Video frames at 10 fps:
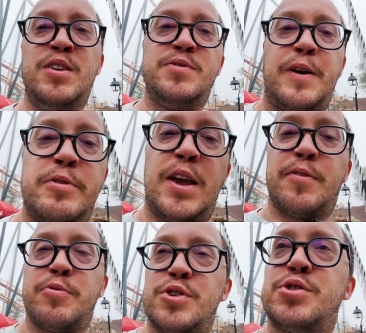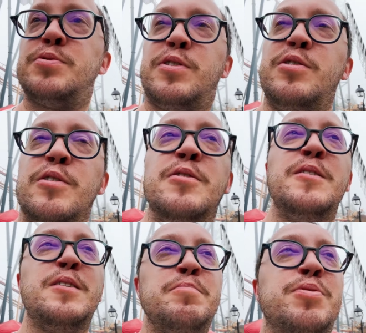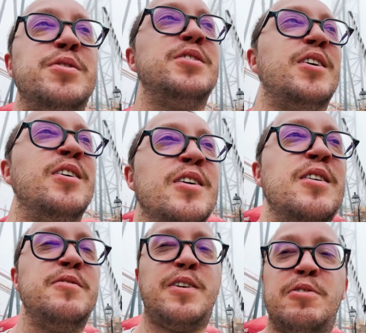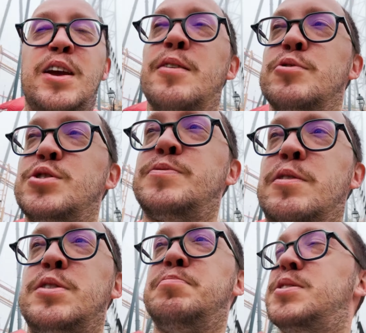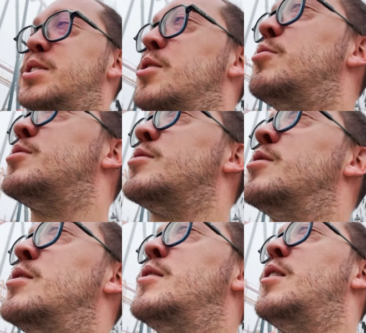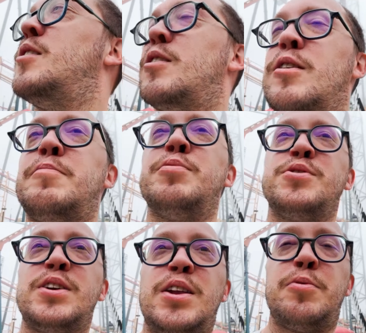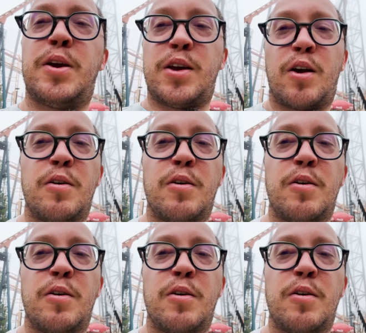average, but very average, very mediocre. But anyway,